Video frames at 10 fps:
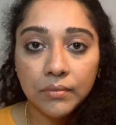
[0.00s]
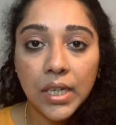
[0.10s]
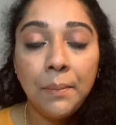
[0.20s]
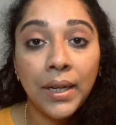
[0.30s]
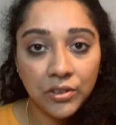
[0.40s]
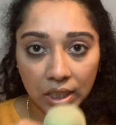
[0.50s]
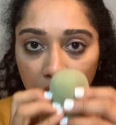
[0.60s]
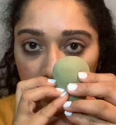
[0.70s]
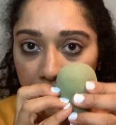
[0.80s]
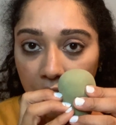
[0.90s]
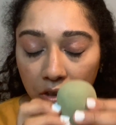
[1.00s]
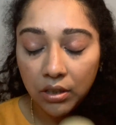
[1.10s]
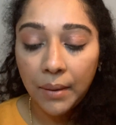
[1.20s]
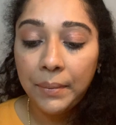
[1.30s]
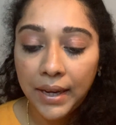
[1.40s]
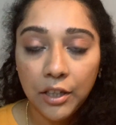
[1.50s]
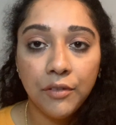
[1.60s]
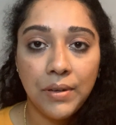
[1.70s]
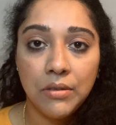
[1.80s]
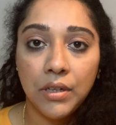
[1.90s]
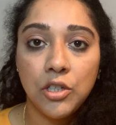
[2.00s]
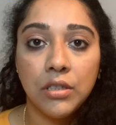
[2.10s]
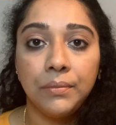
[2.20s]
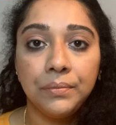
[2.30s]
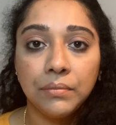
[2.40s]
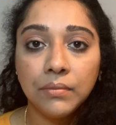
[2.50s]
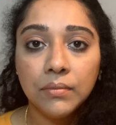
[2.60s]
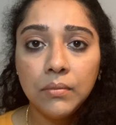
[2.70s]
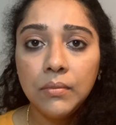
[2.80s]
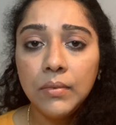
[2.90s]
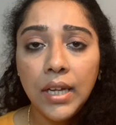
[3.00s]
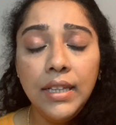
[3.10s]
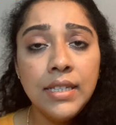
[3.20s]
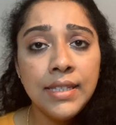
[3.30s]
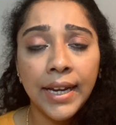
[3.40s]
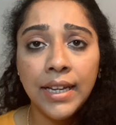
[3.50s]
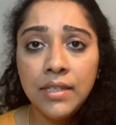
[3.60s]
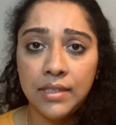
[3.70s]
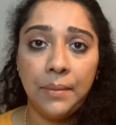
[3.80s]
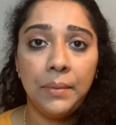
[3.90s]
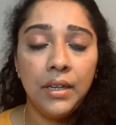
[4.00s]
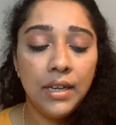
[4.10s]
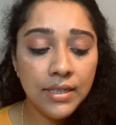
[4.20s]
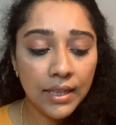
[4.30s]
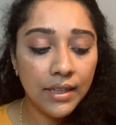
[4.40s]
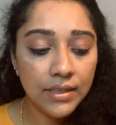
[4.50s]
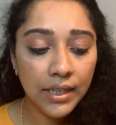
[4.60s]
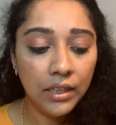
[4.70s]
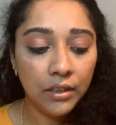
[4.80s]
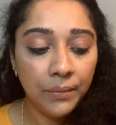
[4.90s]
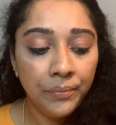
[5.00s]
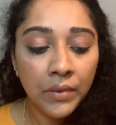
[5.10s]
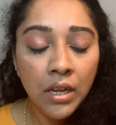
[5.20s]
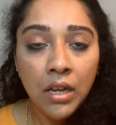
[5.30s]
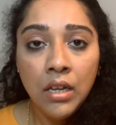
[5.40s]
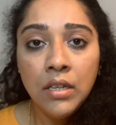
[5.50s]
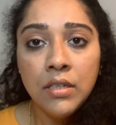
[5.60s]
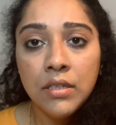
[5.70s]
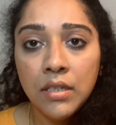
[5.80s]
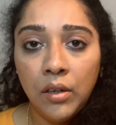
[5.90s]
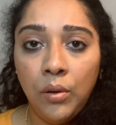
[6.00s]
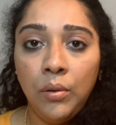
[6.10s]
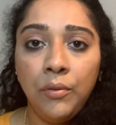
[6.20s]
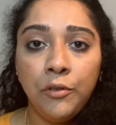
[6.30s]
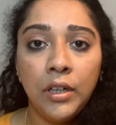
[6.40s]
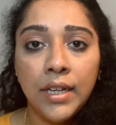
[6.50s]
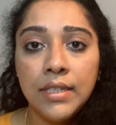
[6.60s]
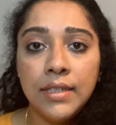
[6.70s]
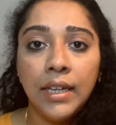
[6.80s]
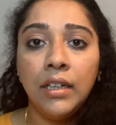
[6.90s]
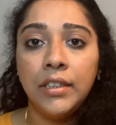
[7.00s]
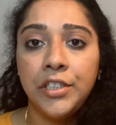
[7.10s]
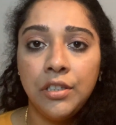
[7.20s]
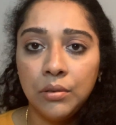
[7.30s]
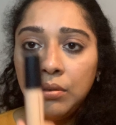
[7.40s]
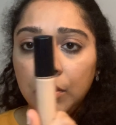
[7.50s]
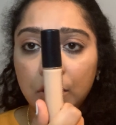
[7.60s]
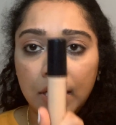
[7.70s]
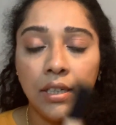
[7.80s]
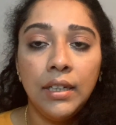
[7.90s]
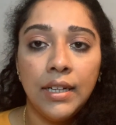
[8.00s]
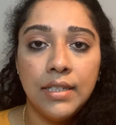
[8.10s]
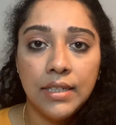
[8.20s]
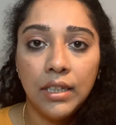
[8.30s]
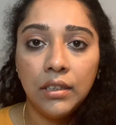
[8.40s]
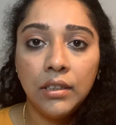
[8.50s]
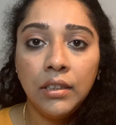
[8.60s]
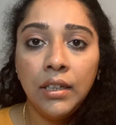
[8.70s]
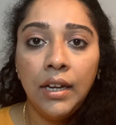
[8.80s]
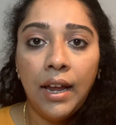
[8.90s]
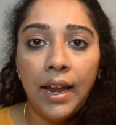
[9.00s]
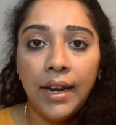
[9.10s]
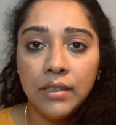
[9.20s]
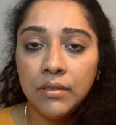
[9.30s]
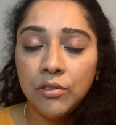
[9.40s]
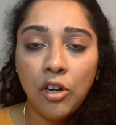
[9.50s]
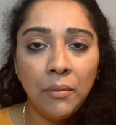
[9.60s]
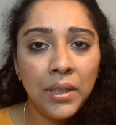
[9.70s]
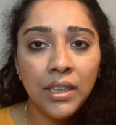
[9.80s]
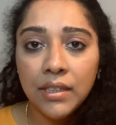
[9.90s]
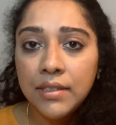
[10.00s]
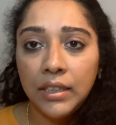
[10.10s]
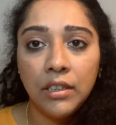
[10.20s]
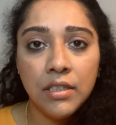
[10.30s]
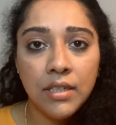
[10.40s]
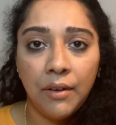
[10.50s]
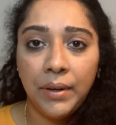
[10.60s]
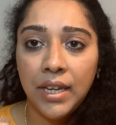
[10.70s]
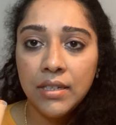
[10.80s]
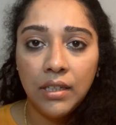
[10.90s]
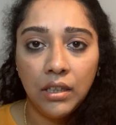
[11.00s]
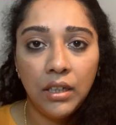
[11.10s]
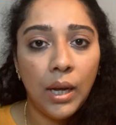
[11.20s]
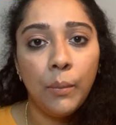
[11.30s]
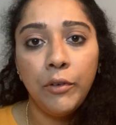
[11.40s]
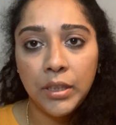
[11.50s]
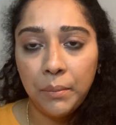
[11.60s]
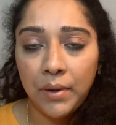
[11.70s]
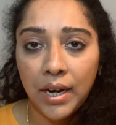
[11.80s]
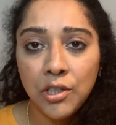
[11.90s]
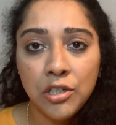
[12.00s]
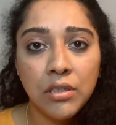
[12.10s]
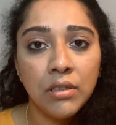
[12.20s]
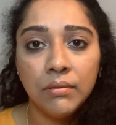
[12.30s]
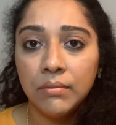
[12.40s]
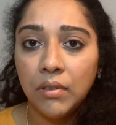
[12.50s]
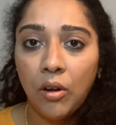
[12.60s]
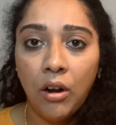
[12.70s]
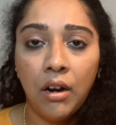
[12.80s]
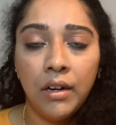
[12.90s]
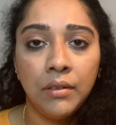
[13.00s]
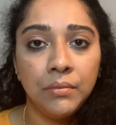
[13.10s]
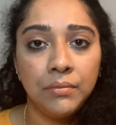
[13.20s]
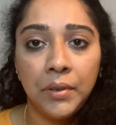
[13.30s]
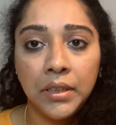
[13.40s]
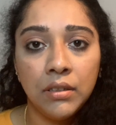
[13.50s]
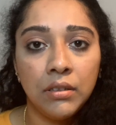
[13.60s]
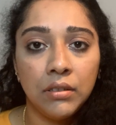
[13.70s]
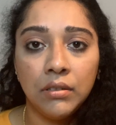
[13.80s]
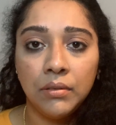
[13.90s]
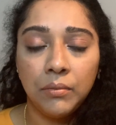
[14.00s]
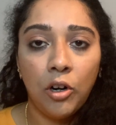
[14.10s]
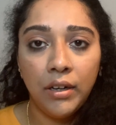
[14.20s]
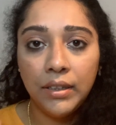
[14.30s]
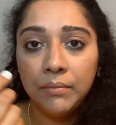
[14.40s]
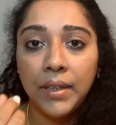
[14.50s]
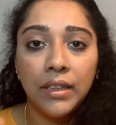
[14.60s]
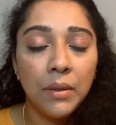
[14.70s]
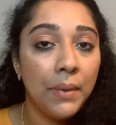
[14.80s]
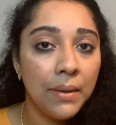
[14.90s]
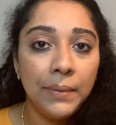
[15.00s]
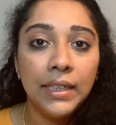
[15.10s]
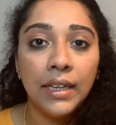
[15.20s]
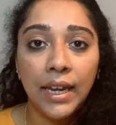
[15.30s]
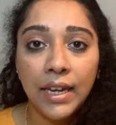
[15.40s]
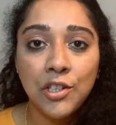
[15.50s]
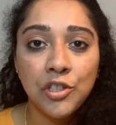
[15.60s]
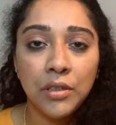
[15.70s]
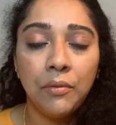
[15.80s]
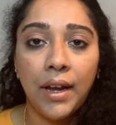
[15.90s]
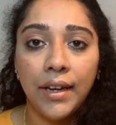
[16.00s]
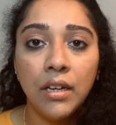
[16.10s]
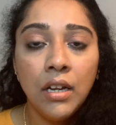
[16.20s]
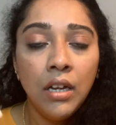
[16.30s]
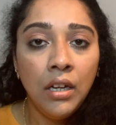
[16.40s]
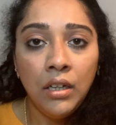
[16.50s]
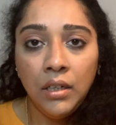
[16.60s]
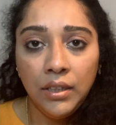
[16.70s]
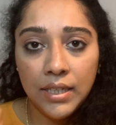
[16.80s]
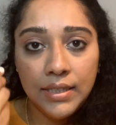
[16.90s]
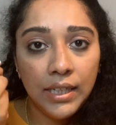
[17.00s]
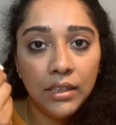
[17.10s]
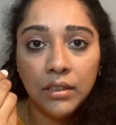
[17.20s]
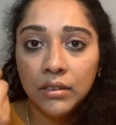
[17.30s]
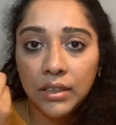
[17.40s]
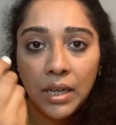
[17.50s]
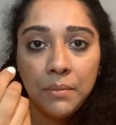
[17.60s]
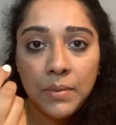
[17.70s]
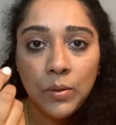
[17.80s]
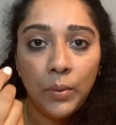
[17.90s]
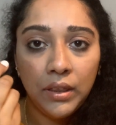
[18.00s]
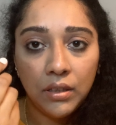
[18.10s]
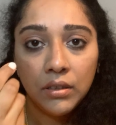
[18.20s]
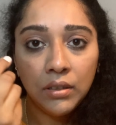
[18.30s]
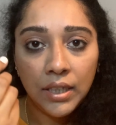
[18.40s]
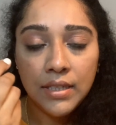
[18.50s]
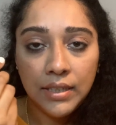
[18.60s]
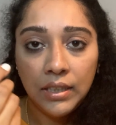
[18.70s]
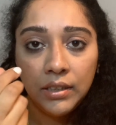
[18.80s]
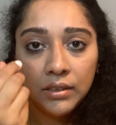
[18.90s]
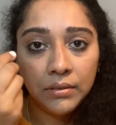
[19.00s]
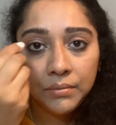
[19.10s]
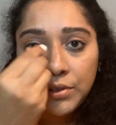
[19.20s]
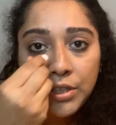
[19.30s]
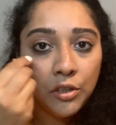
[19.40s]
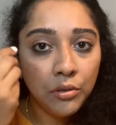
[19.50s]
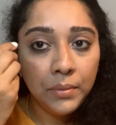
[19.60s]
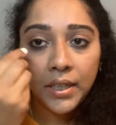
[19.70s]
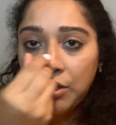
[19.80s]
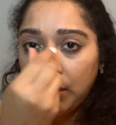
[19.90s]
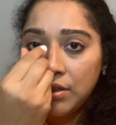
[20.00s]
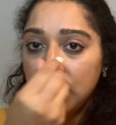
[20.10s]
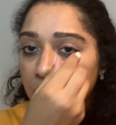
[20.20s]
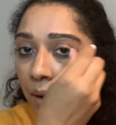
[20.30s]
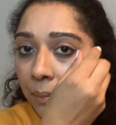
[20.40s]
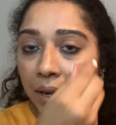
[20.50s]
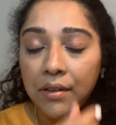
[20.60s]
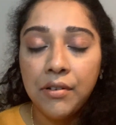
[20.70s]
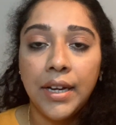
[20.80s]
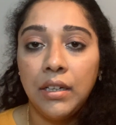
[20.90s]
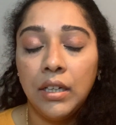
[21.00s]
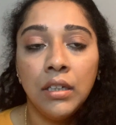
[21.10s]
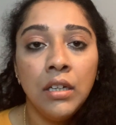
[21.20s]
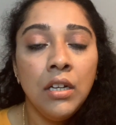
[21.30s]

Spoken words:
mantra when you're applying your foundation. And the second step is concealer. So for concealer too, you take a concealer, and normally concealers nowadays either come with a brush or like the Maybelline Age Divine concealer comes with a concealer tube that you can just apply directly.